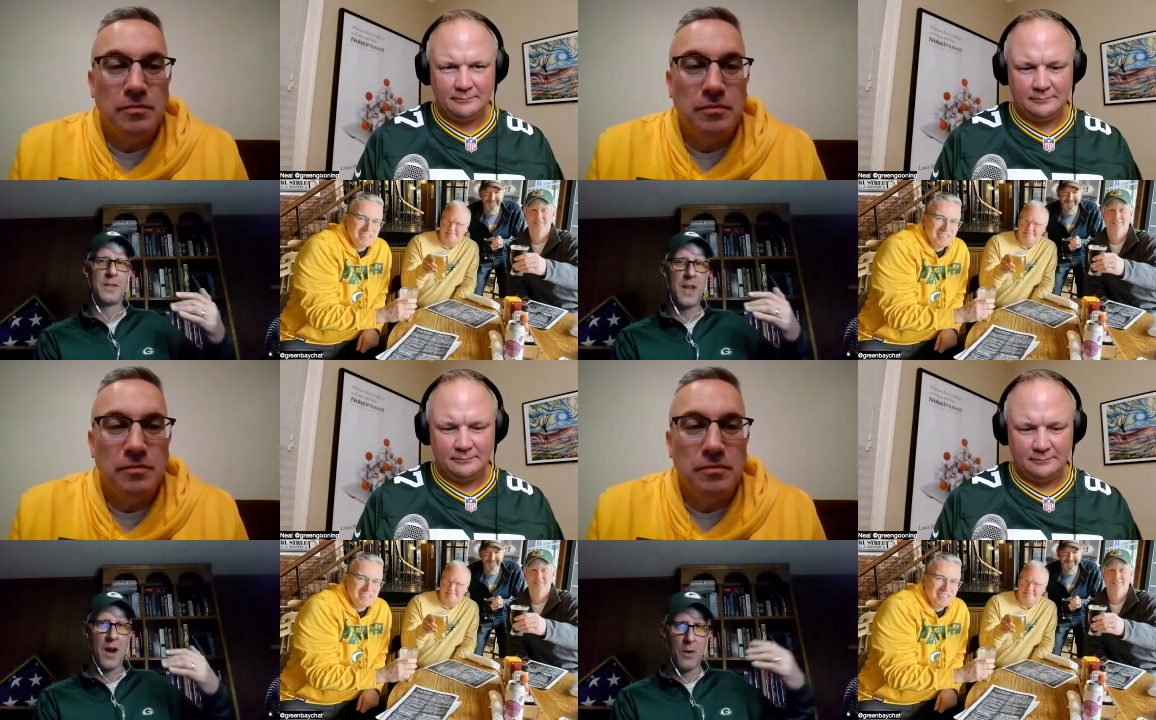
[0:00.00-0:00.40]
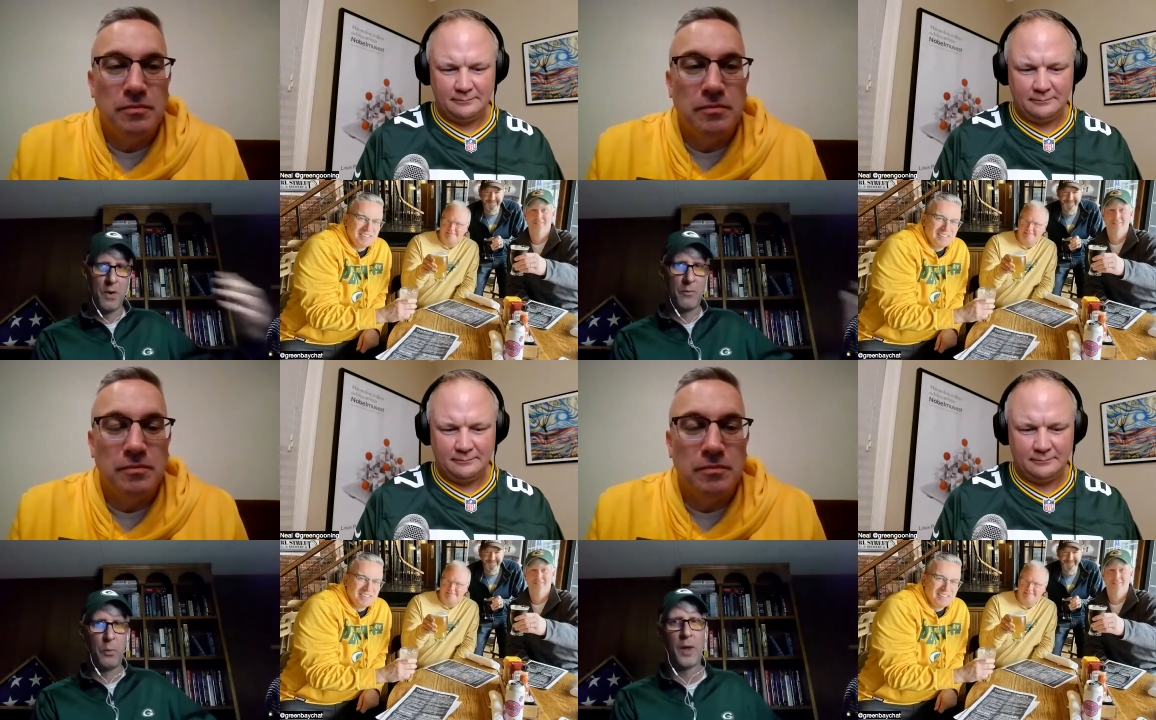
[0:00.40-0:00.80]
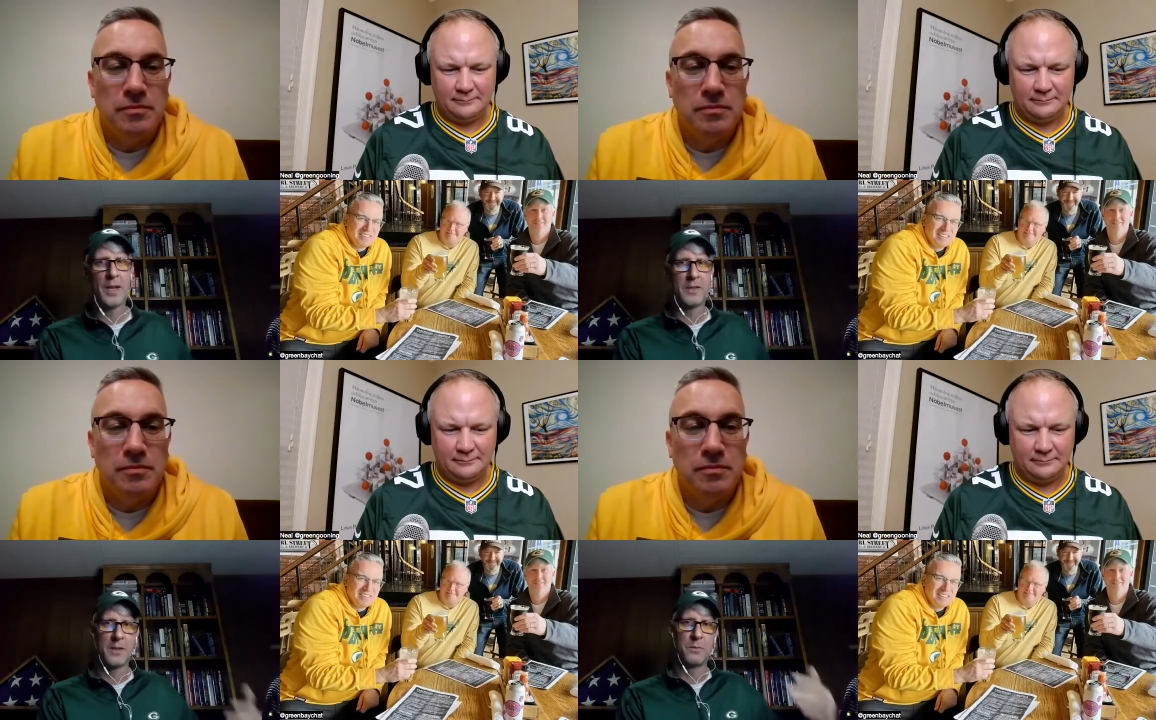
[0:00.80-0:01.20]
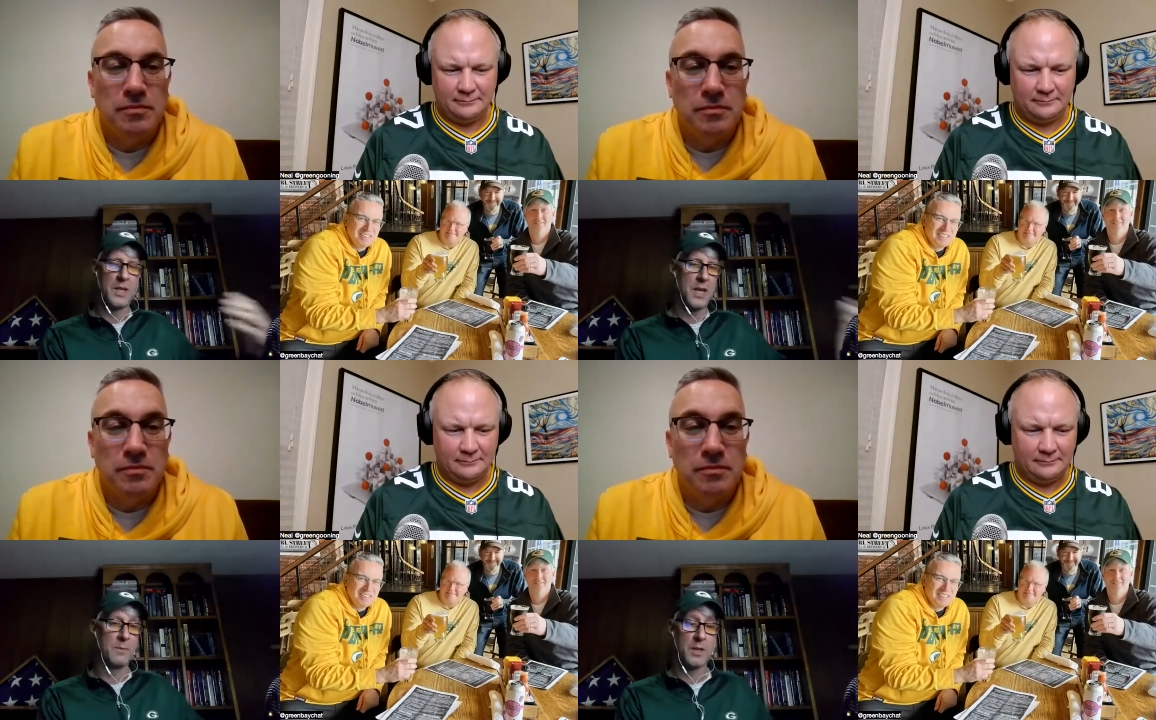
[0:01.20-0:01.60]
Speaker 1: you know we've played some
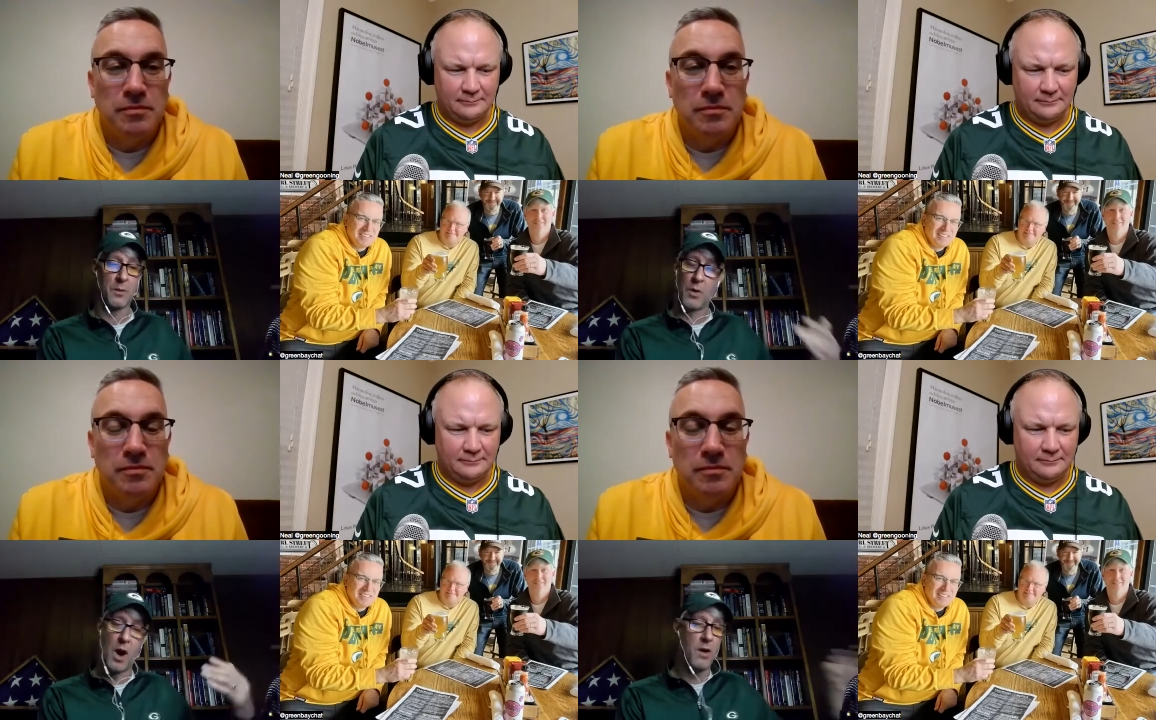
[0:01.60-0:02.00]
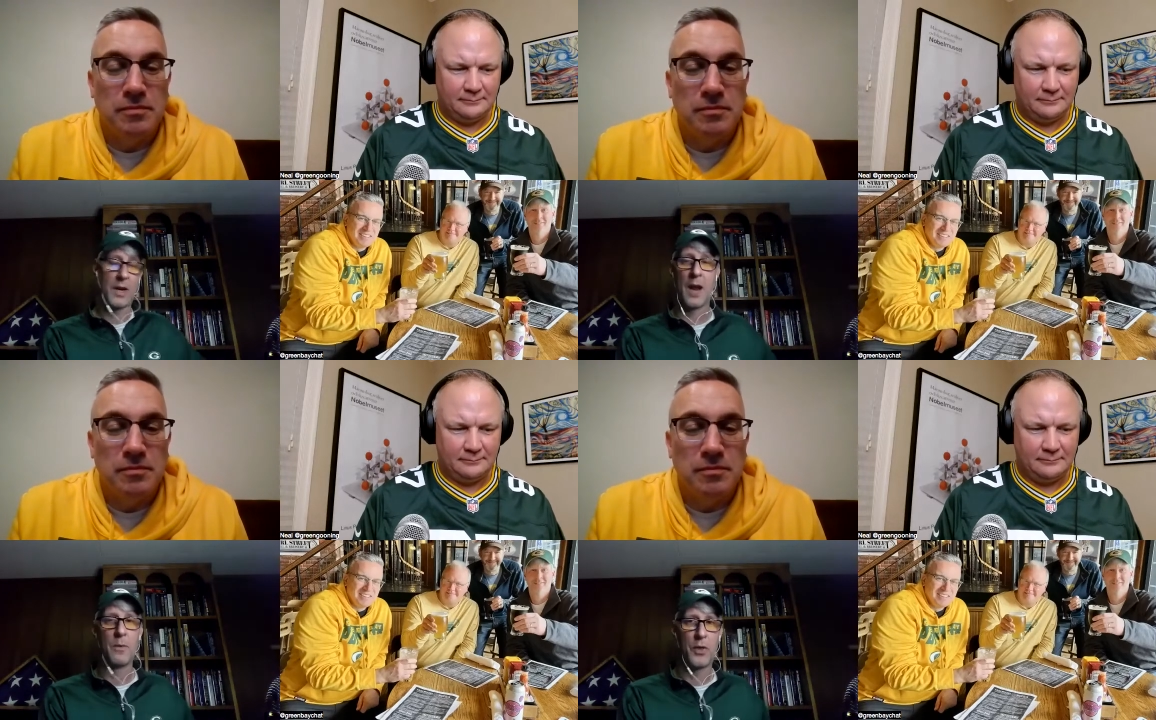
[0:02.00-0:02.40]
teams that okay we